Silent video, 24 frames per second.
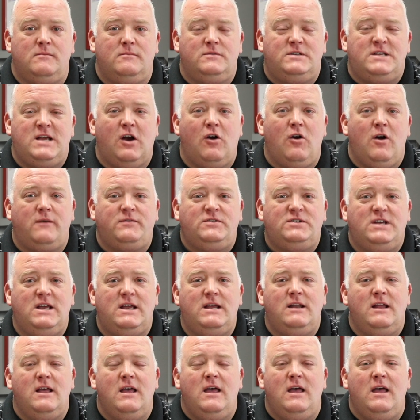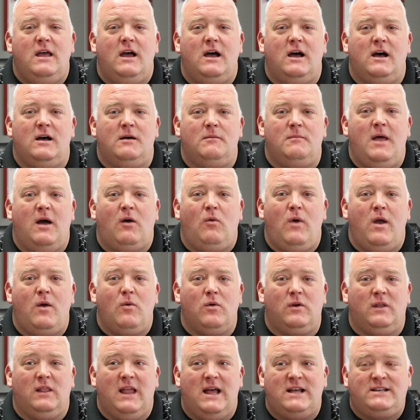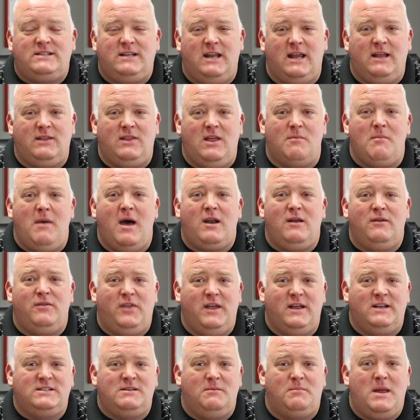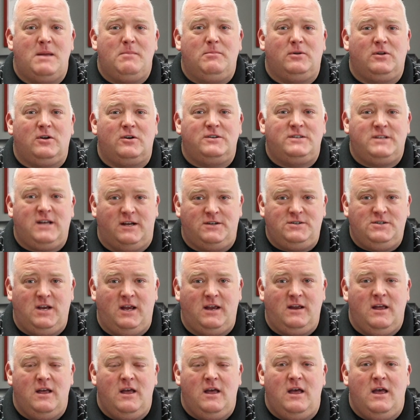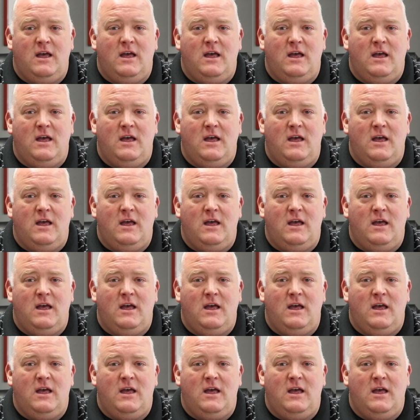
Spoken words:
tear-off sheet. That way we're lessening the amount of things that people are touching.